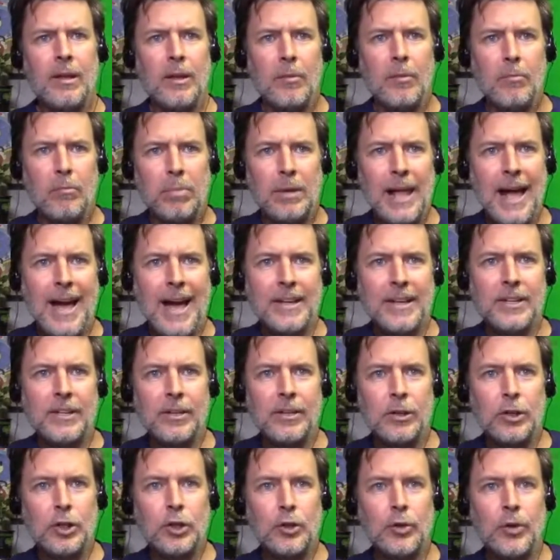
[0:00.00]
Black
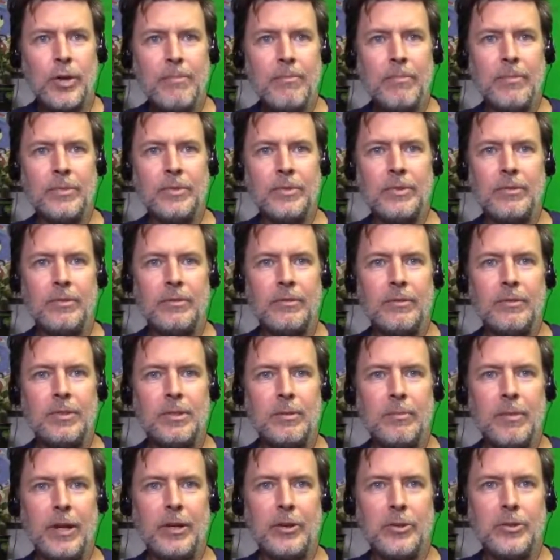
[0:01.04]
Krim
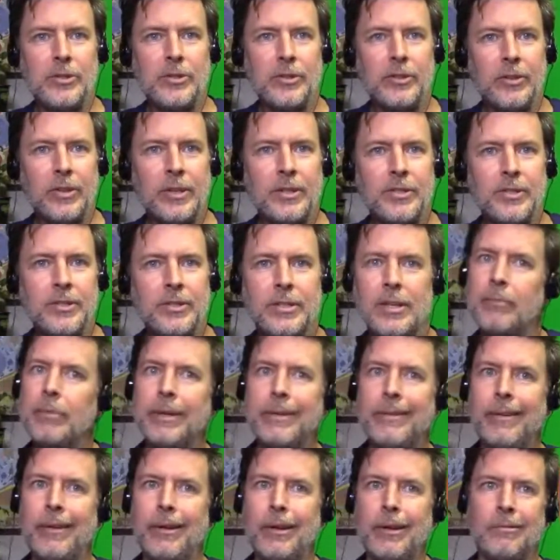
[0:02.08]
tomatoes are delicious. How about
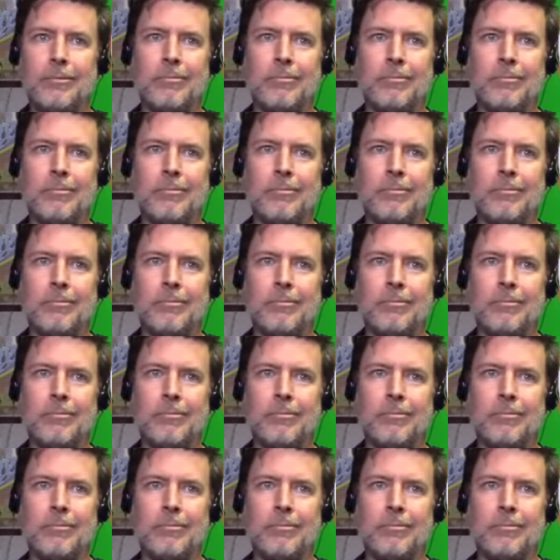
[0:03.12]
that?